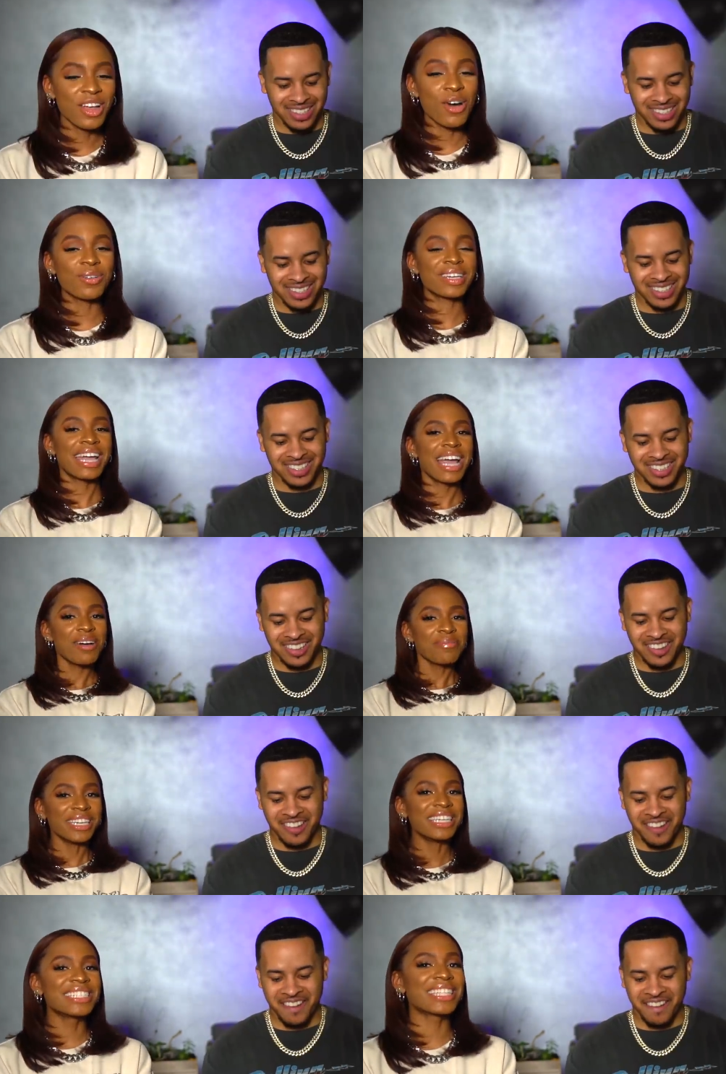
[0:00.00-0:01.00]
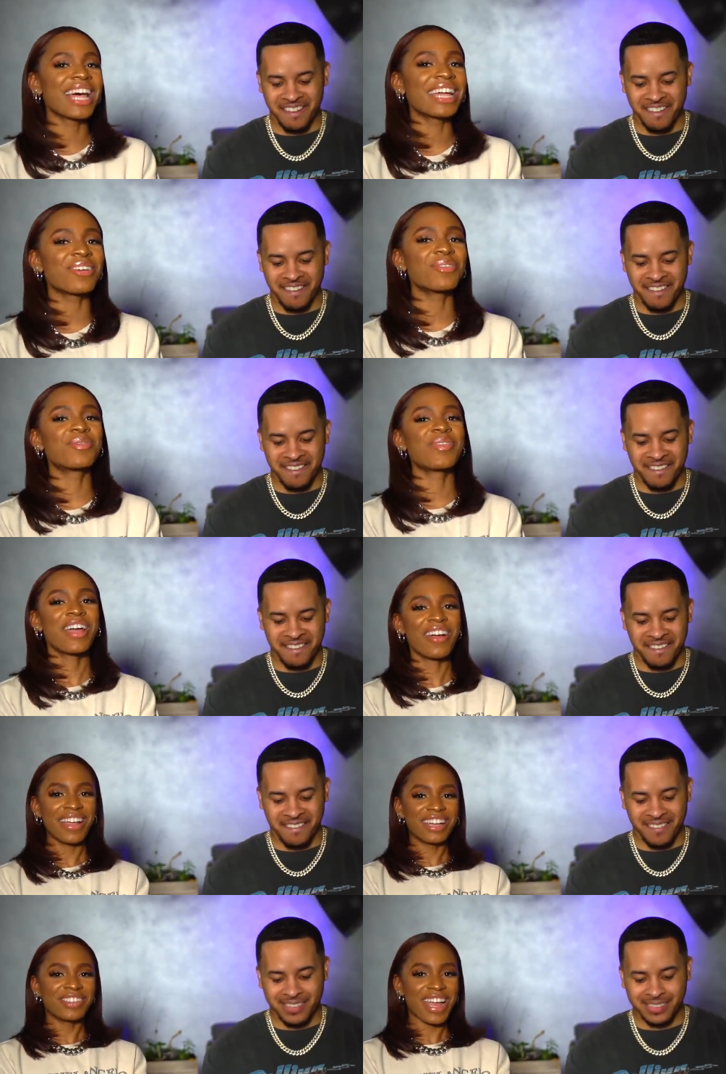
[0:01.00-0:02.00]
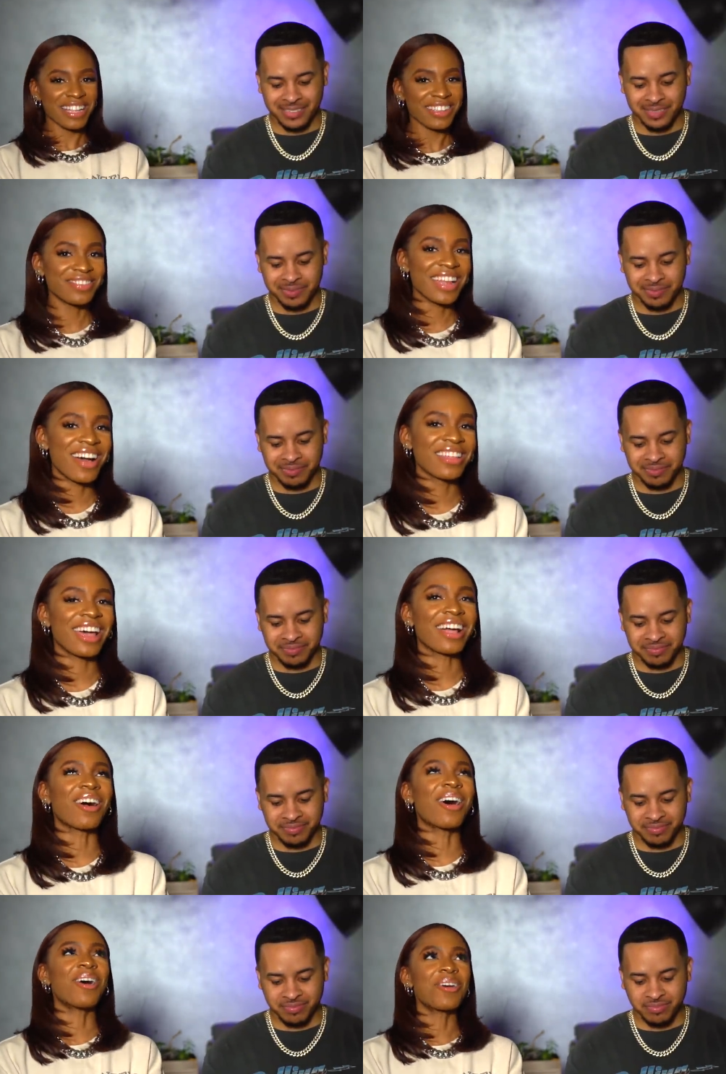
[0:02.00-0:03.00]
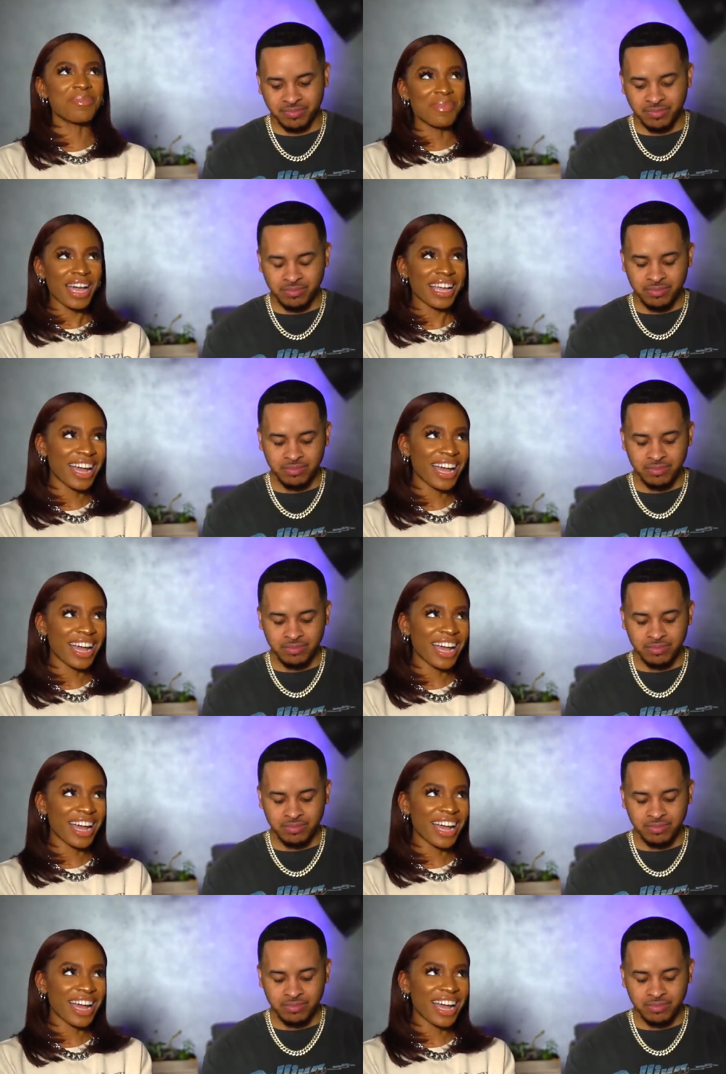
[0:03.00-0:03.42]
Speaker 1: no, Cam is like very attractive now. Like, oh my